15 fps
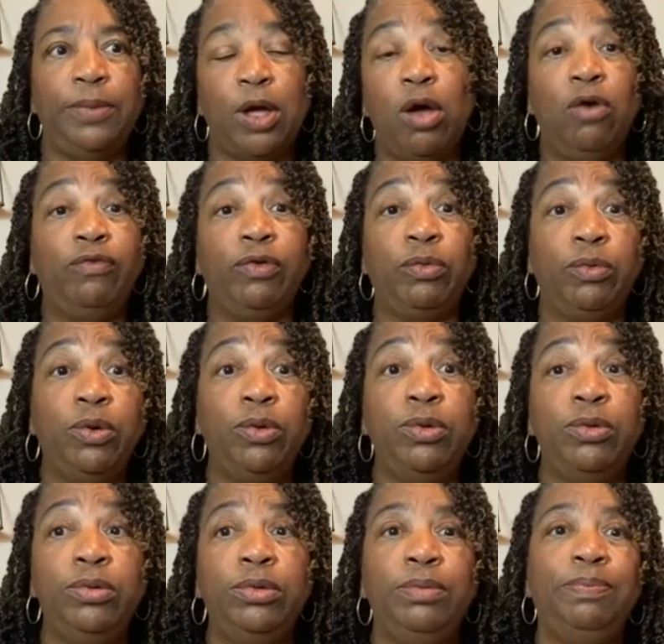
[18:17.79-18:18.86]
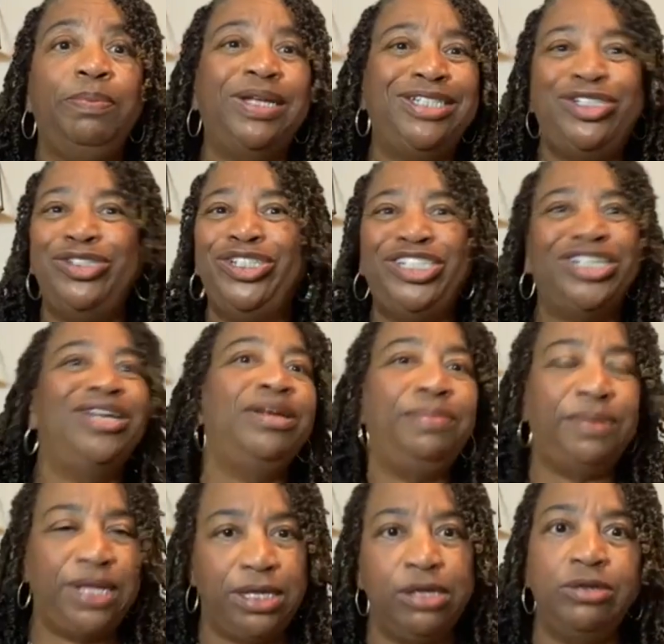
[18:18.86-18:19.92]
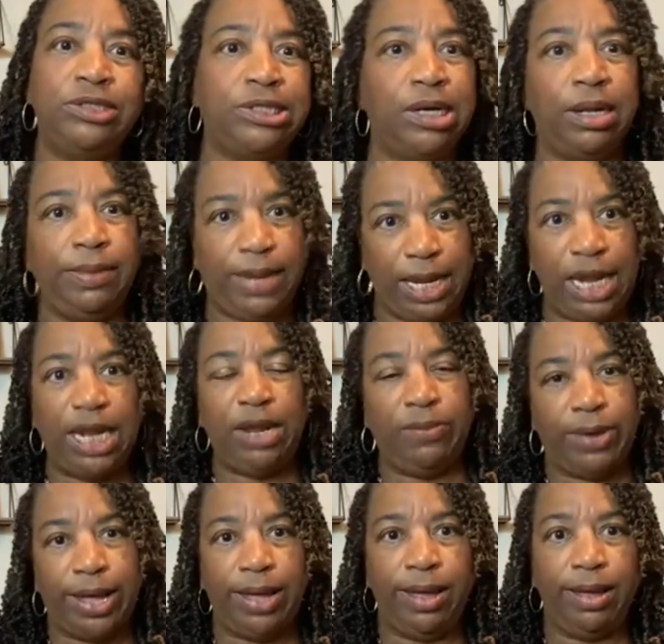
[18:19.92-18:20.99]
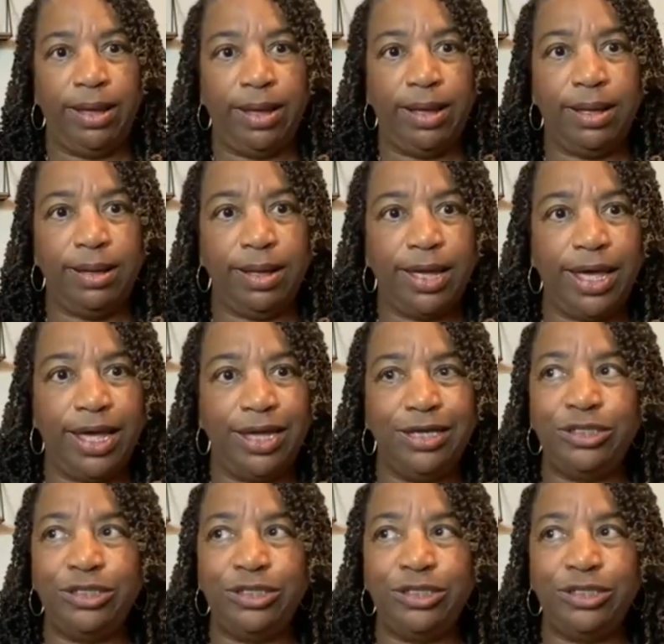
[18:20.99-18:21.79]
overrule, but you shouldn't be using them anyway, okay?